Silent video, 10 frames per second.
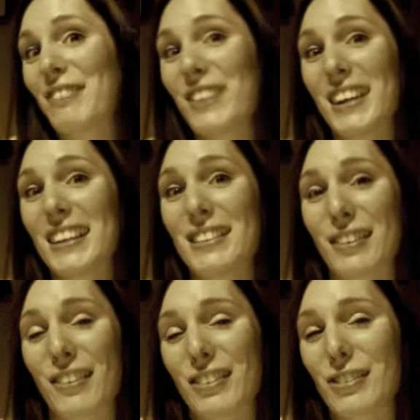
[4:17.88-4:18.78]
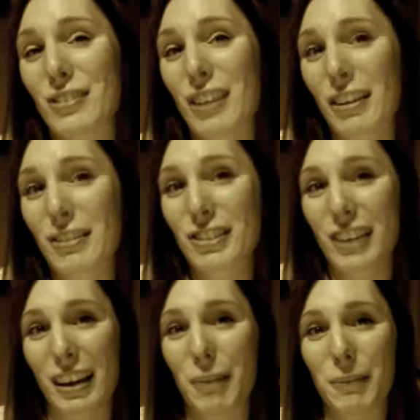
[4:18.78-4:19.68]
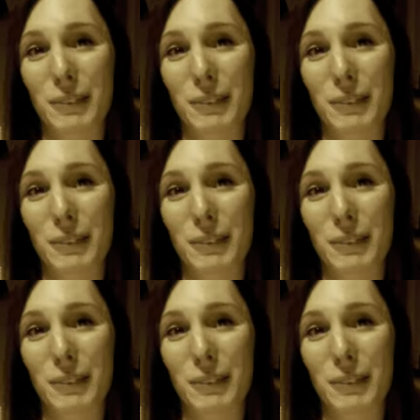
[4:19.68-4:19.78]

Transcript: really do. I do. I don't shut up,